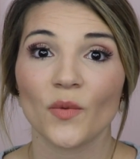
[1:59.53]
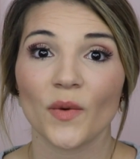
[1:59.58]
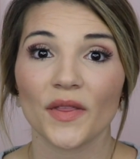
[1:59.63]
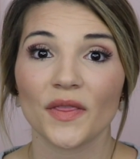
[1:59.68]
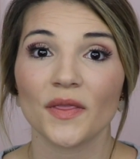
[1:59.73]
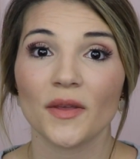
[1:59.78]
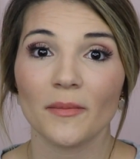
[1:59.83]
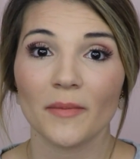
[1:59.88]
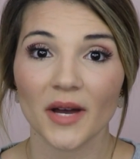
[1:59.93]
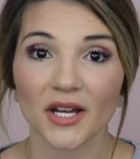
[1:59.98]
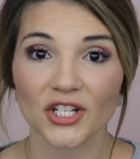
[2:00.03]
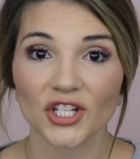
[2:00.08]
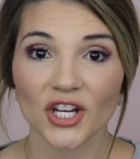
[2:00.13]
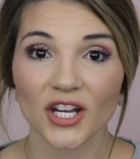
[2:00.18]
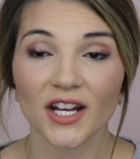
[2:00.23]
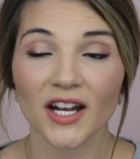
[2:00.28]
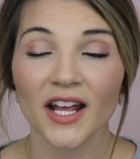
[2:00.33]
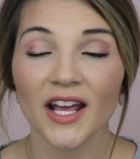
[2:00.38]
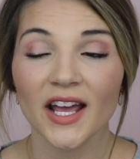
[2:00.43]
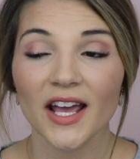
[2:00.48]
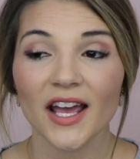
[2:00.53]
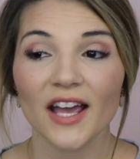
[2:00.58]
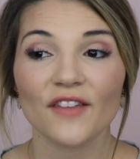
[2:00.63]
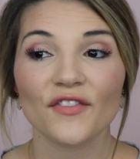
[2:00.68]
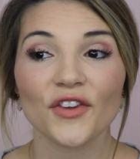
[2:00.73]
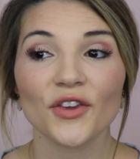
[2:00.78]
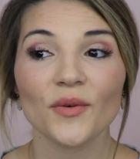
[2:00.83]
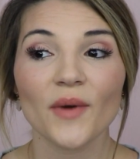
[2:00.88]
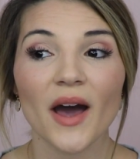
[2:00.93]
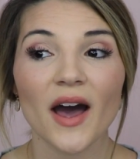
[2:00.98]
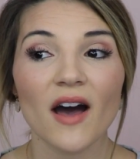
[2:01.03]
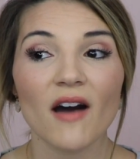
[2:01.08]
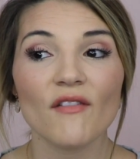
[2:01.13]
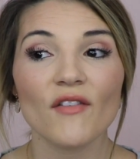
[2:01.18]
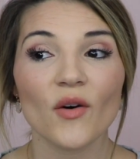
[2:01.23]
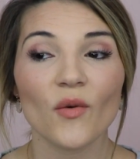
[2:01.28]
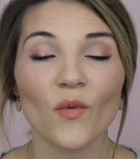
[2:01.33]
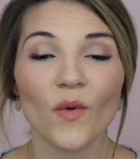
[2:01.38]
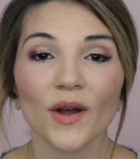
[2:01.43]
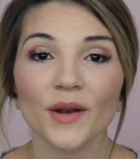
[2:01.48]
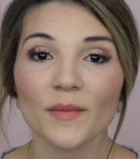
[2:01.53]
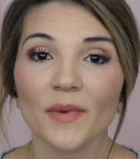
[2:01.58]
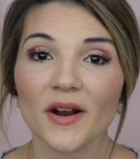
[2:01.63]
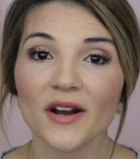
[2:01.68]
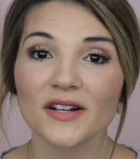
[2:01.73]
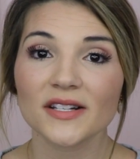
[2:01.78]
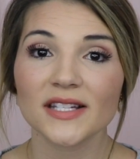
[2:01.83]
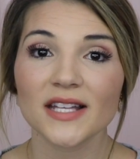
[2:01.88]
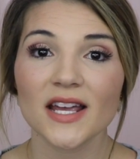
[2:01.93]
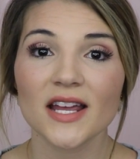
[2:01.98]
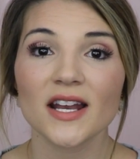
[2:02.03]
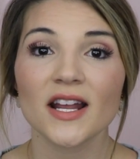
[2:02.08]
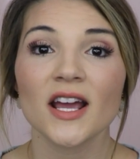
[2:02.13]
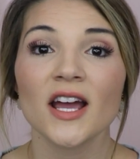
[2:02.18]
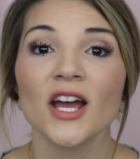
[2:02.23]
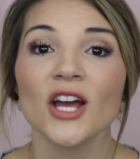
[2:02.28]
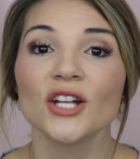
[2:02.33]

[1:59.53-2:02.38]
with the budget. If you have one person